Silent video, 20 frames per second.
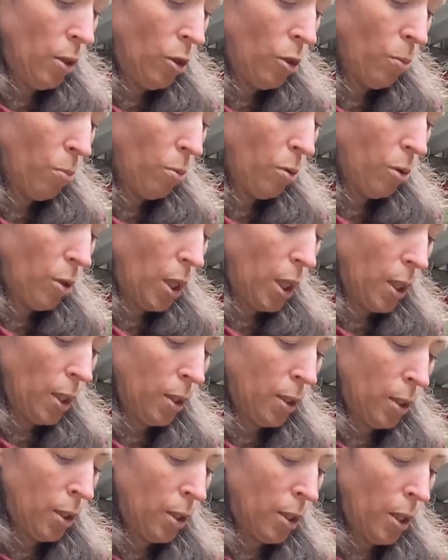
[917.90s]
your
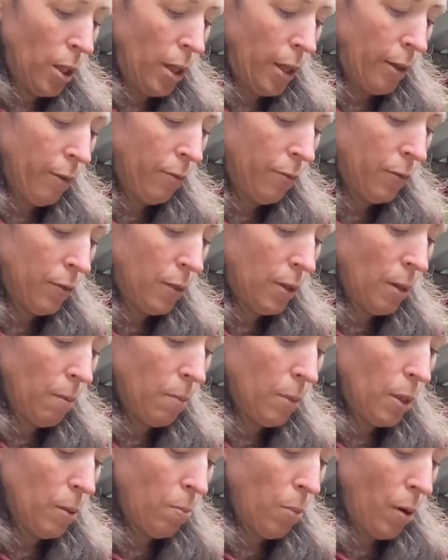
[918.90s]
products, so that if
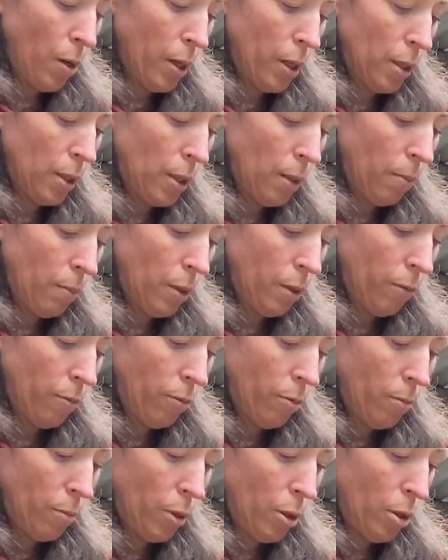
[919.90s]
somebody's buying something
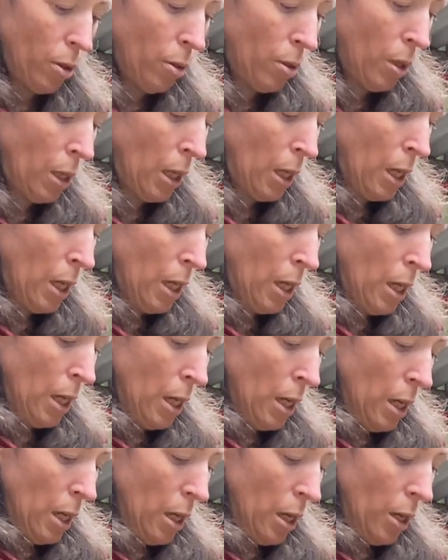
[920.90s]
from you
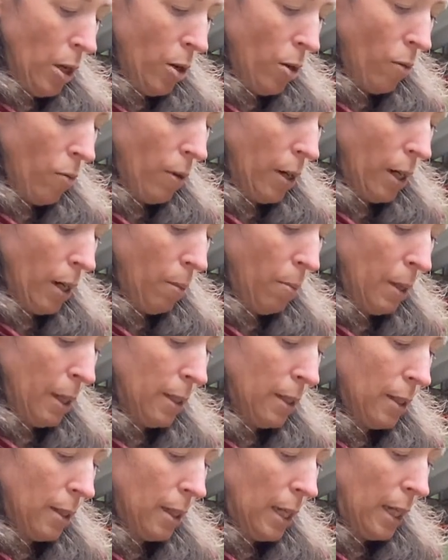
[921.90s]
on a regular
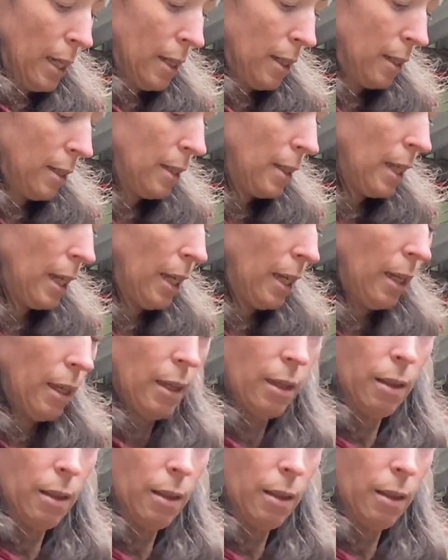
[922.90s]
basis, they can see